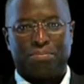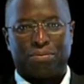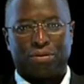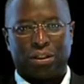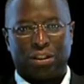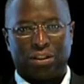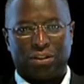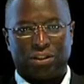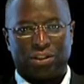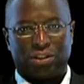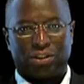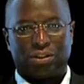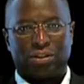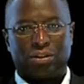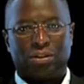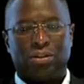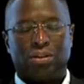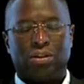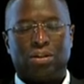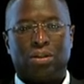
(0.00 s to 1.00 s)
priests,
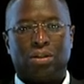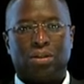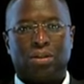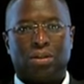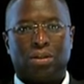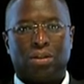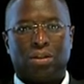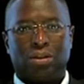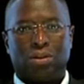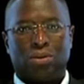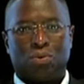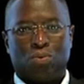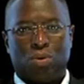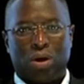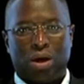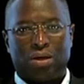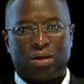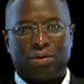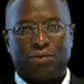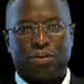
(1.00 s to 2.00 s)
the
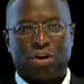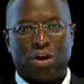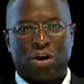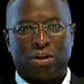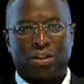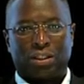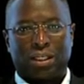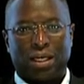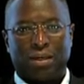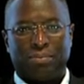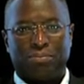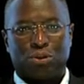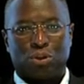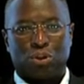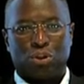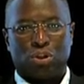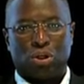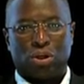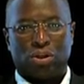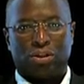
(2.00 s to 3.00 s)
word of God came to
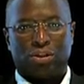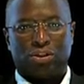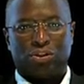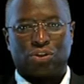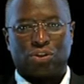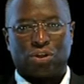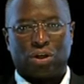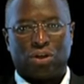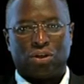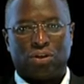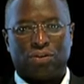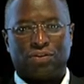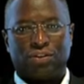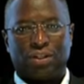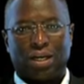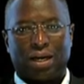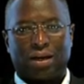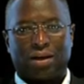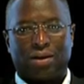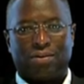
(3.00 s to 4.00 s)
John, the son of
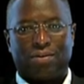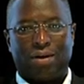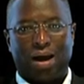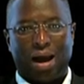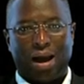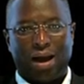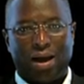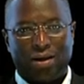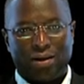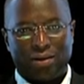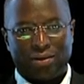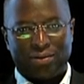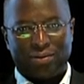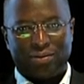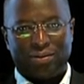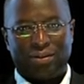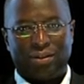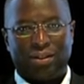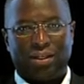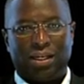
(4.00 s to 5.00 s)
Zechariah,
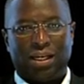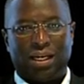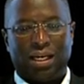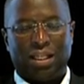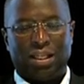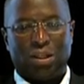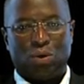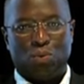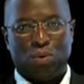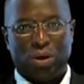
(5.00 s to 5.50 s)
in the